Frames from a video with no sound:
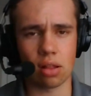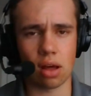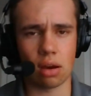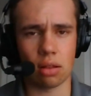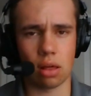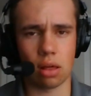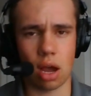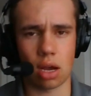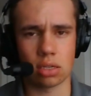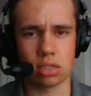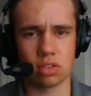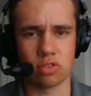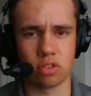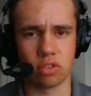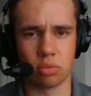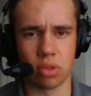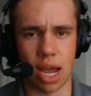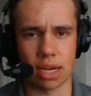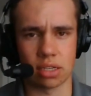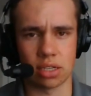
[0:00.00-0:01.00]
had a lot of losses
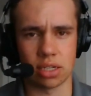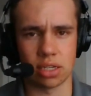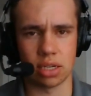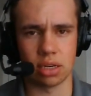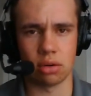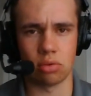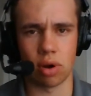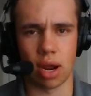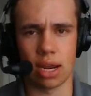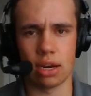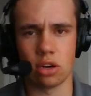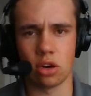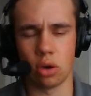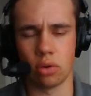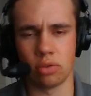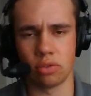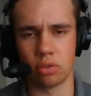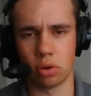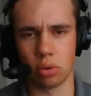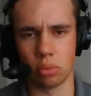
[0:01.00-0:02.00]
from last year, right?
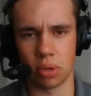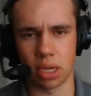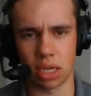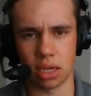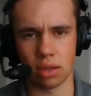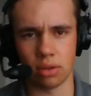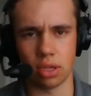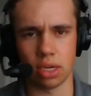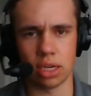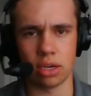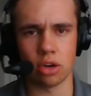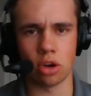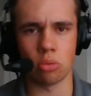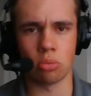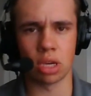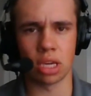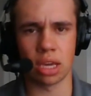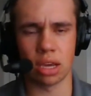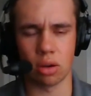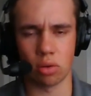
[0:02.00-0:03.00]
No Verone McKinley,
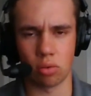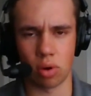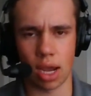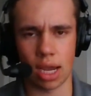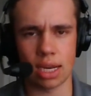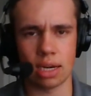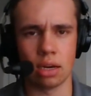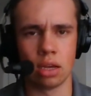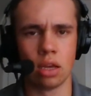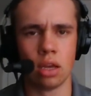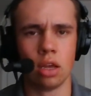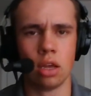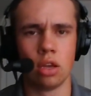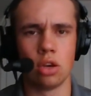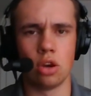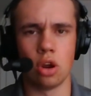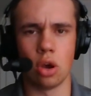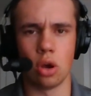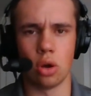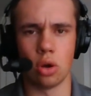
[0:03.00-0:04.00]
no Mikhail Wright,
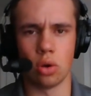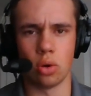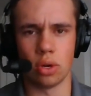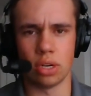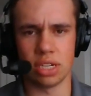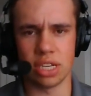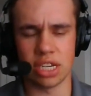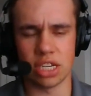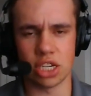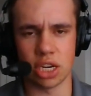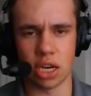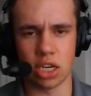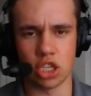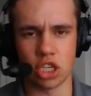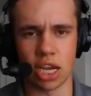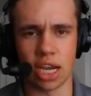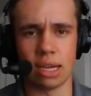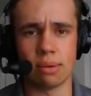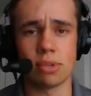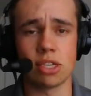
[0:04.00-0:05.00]
no DJ
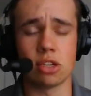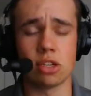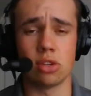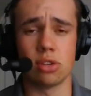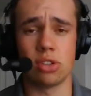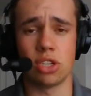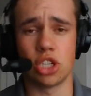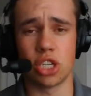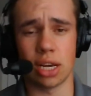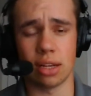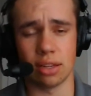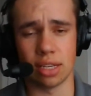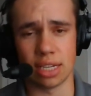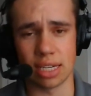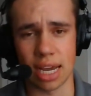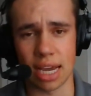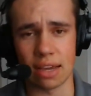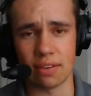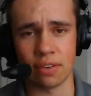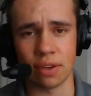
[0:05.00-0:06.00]
James. You lose
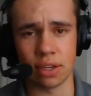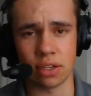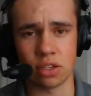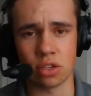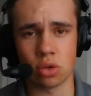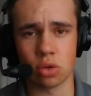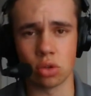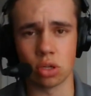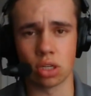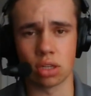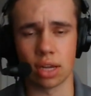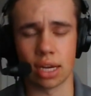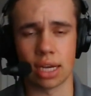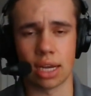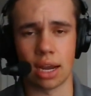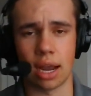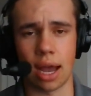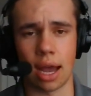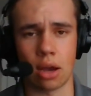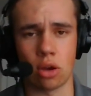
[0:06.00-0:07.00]
Jalen Davies, who looked
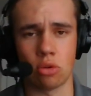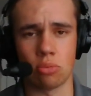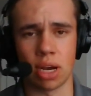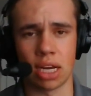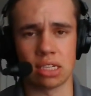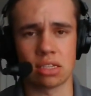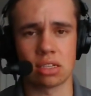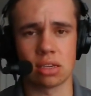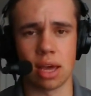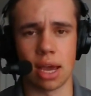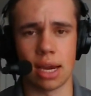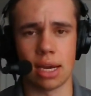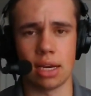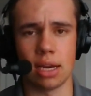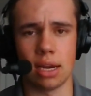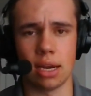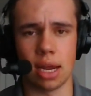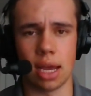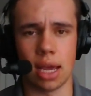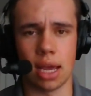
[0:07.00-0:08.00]
like a guy who might slide
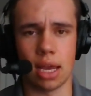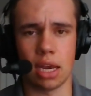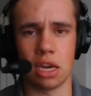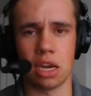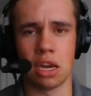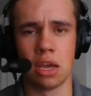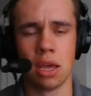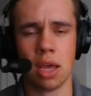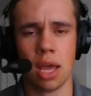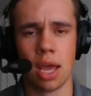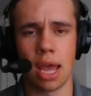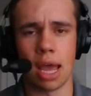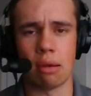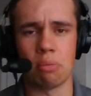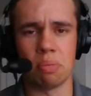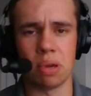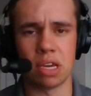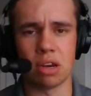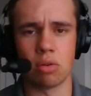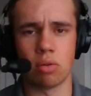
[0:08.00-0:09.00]
in
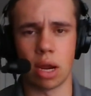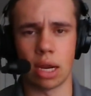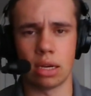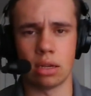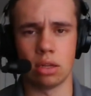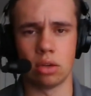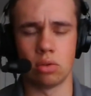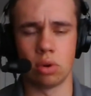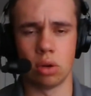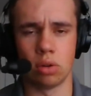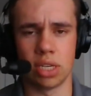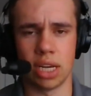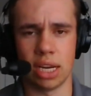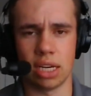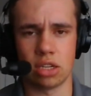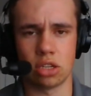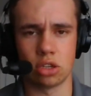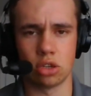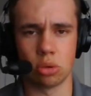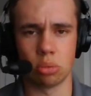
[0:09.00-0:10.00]
and be a regular
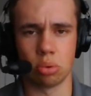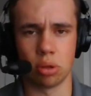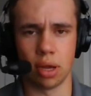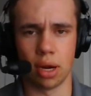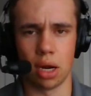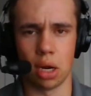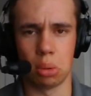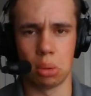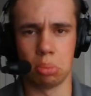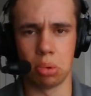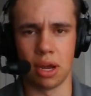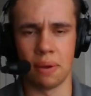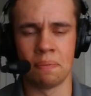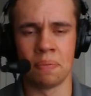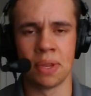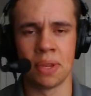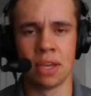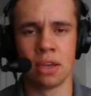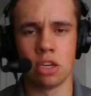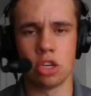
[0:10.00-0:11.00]
rotational player. But
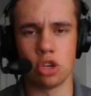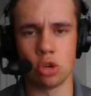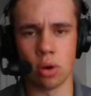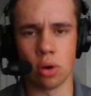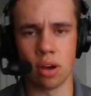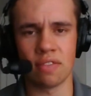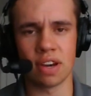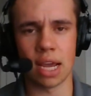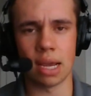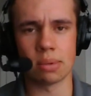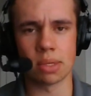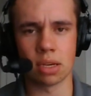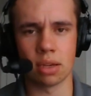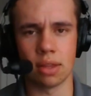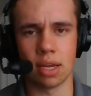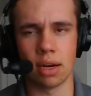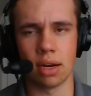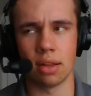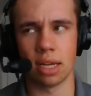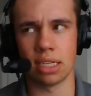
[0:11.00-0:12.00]
you do have names
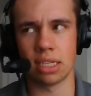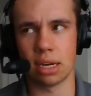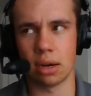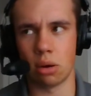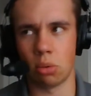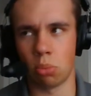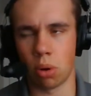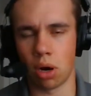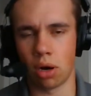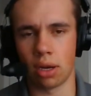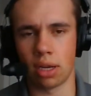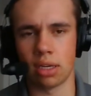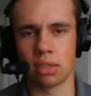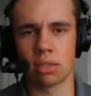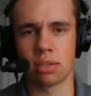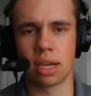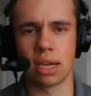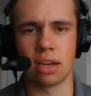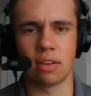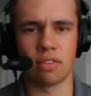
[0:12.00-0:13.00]
on there like Darren
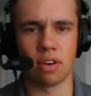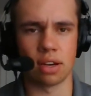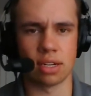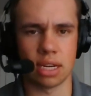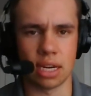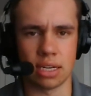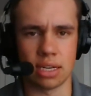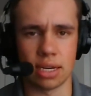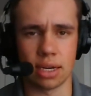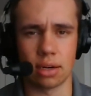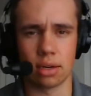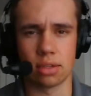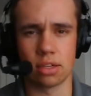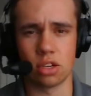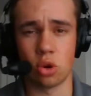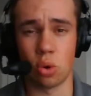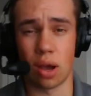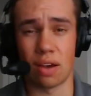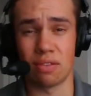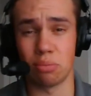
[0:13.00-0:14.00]
Barkins, like Avante
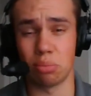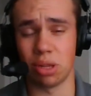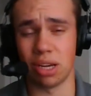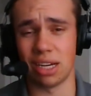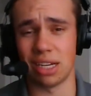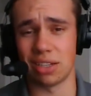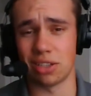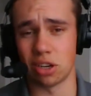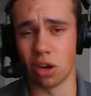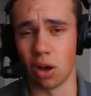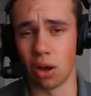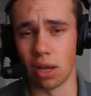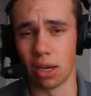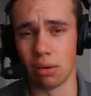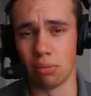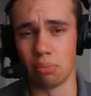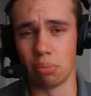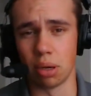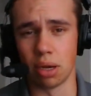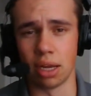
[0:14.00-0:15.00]
Dickerson, who haven't played a
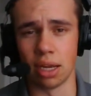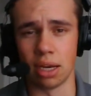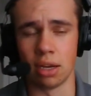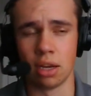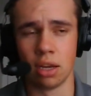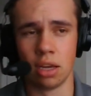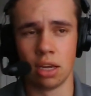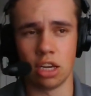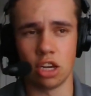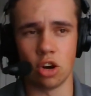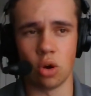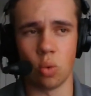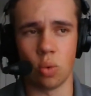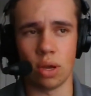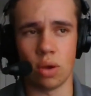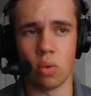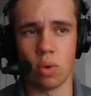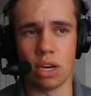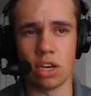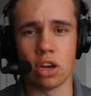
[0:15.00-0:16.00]
ton, but you know,
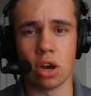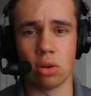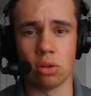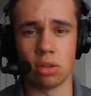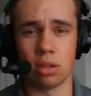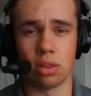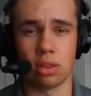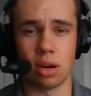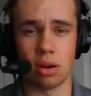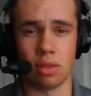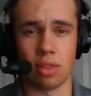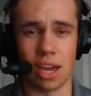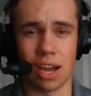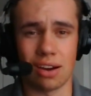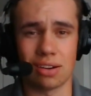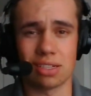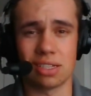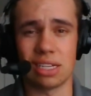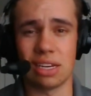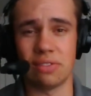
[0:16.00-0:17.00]
we know that they're
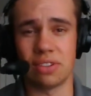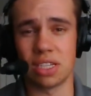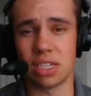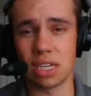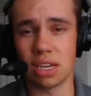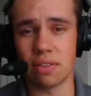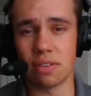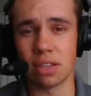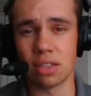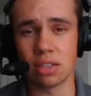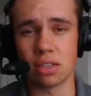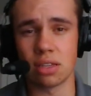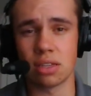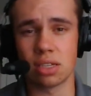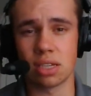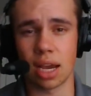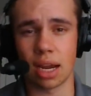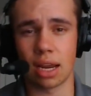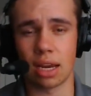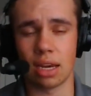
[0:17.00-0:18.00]
there. Steve Stevens in the
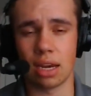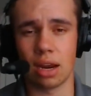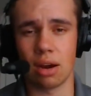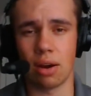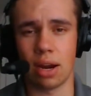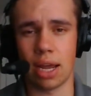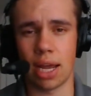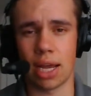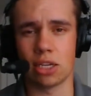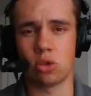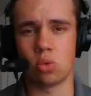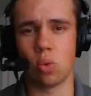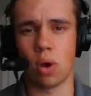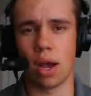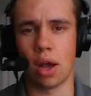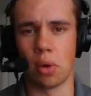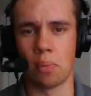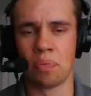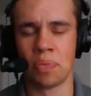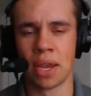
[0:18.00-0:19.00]
secondary as
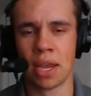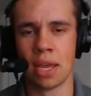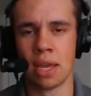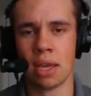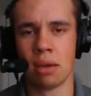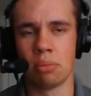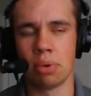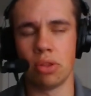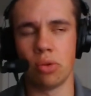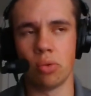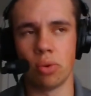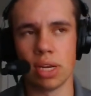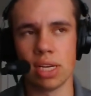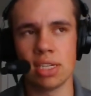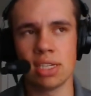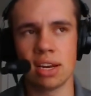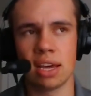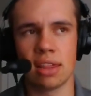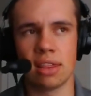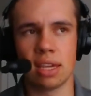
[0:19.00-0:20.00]
well. But the
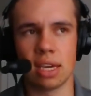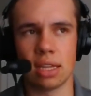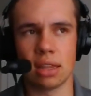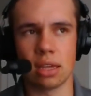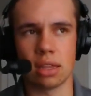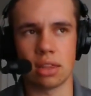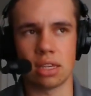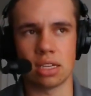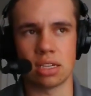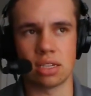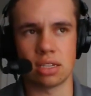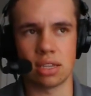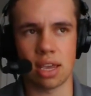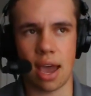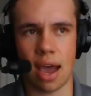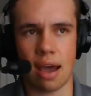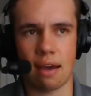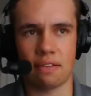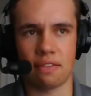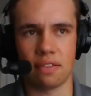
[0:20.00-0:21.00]
reason I think that this
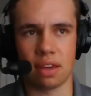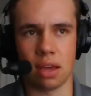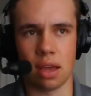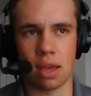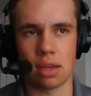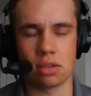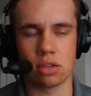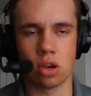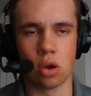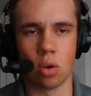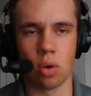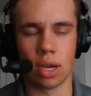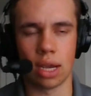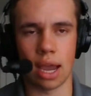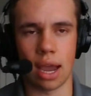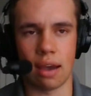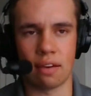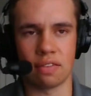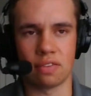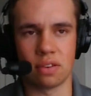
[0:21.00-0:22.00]
staff is
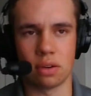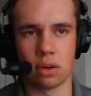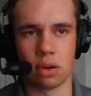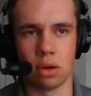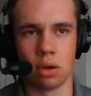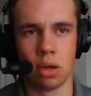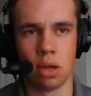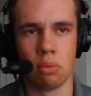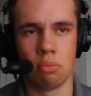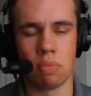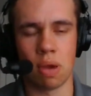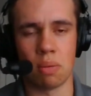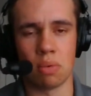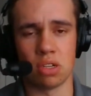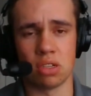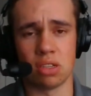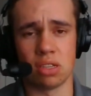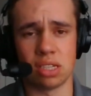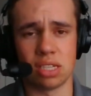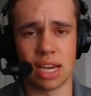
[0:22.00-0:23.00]
going after
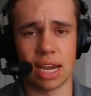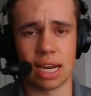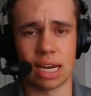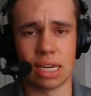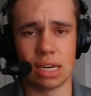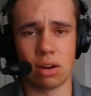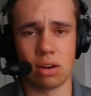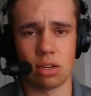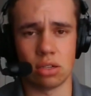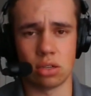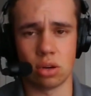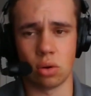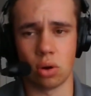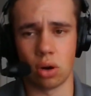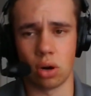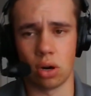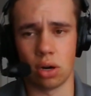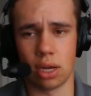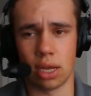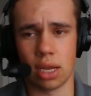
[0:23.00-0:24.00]
members of the secondary so
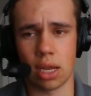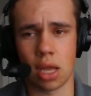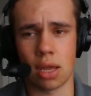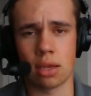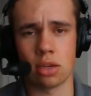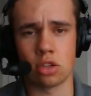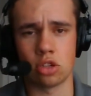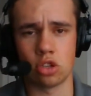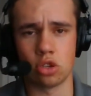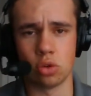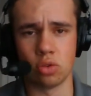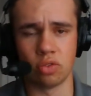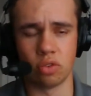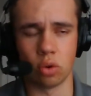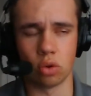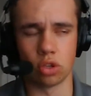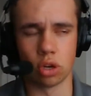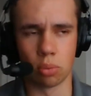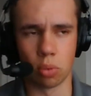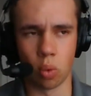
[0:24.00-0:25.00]
hard is
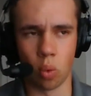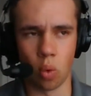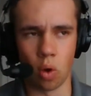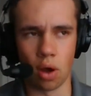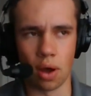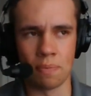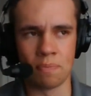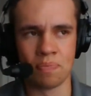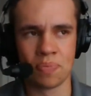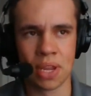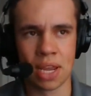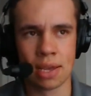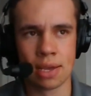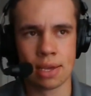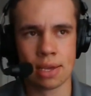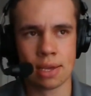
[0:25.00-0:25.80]
twofold. Number one,